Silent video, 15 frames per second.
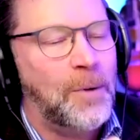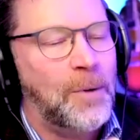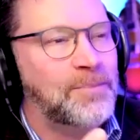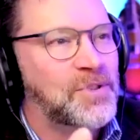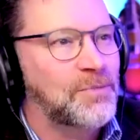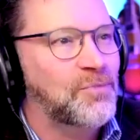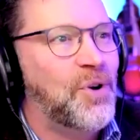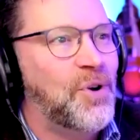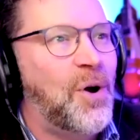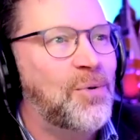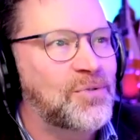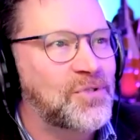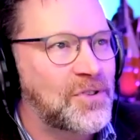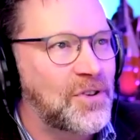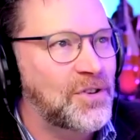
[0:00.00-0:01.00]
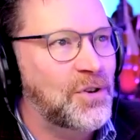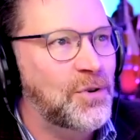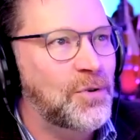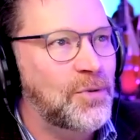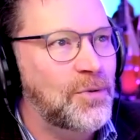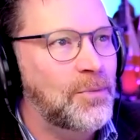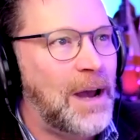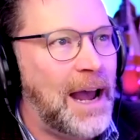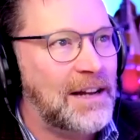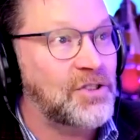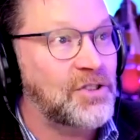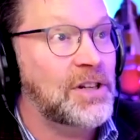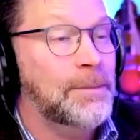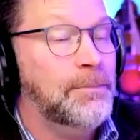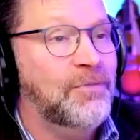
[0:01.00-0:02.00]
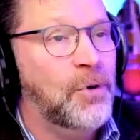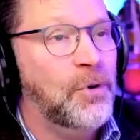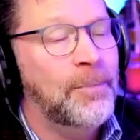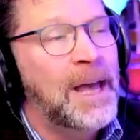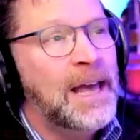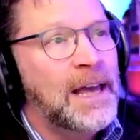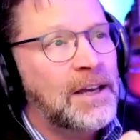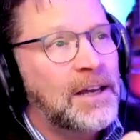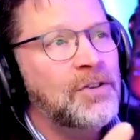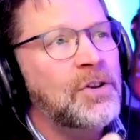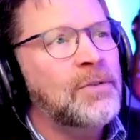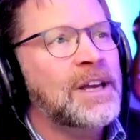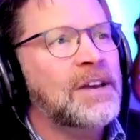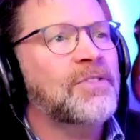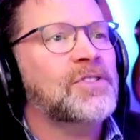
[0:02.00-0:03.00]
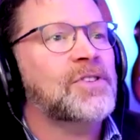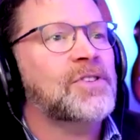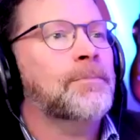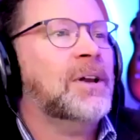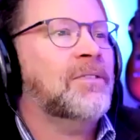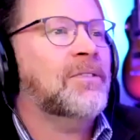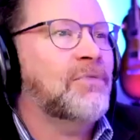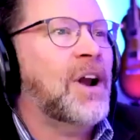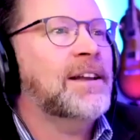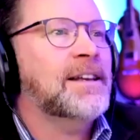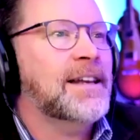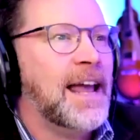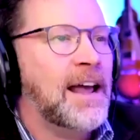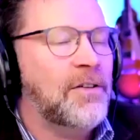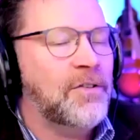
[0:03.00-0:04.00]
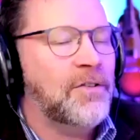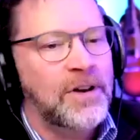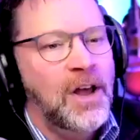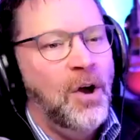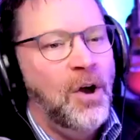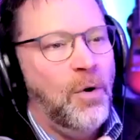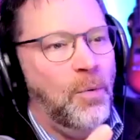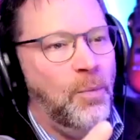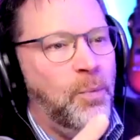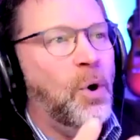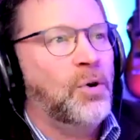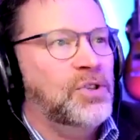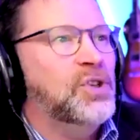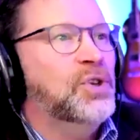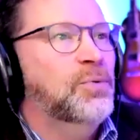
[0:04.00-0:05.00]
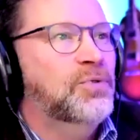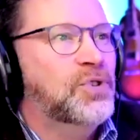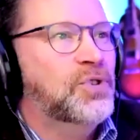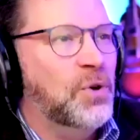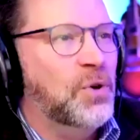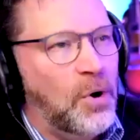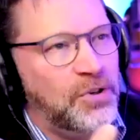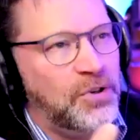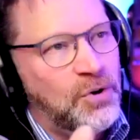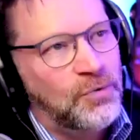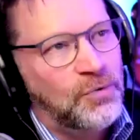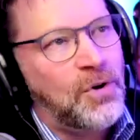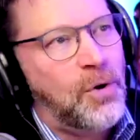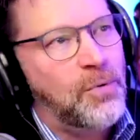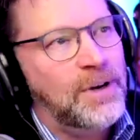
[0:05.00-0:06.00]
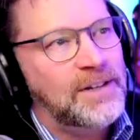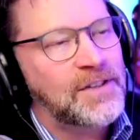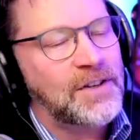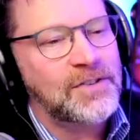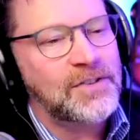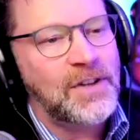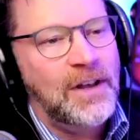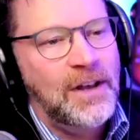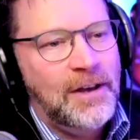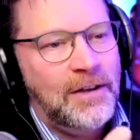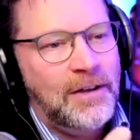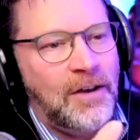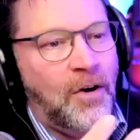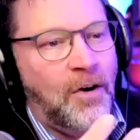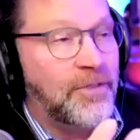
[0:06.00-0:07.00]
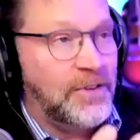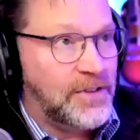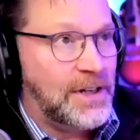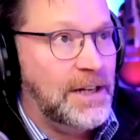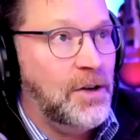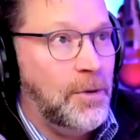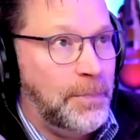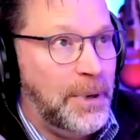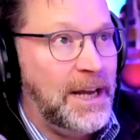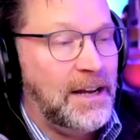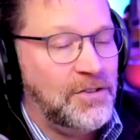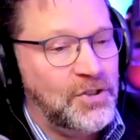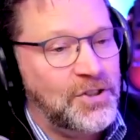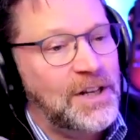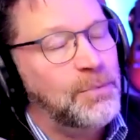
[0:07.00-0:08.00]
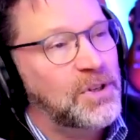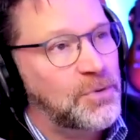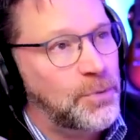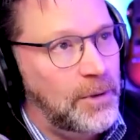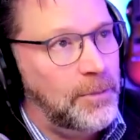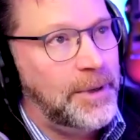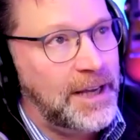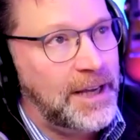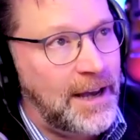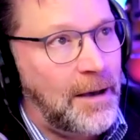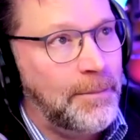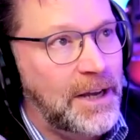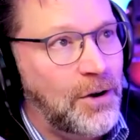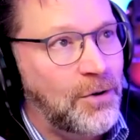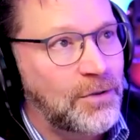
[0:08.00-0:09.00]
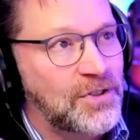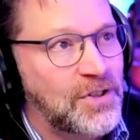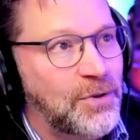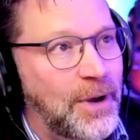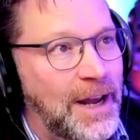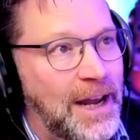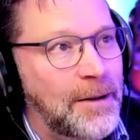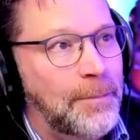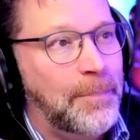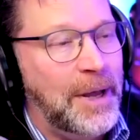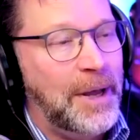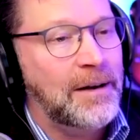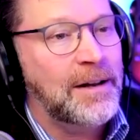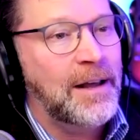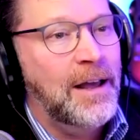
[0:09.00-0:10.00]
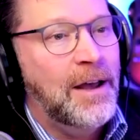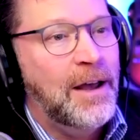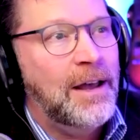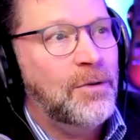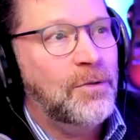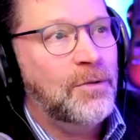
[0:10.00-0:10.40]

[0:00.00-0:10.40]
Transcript: jobs and roles that you actually perform. Can you give us a bit of a rundown on what you do, what your role is? Because obviously your PhD, which we'll be coming on to in a bit,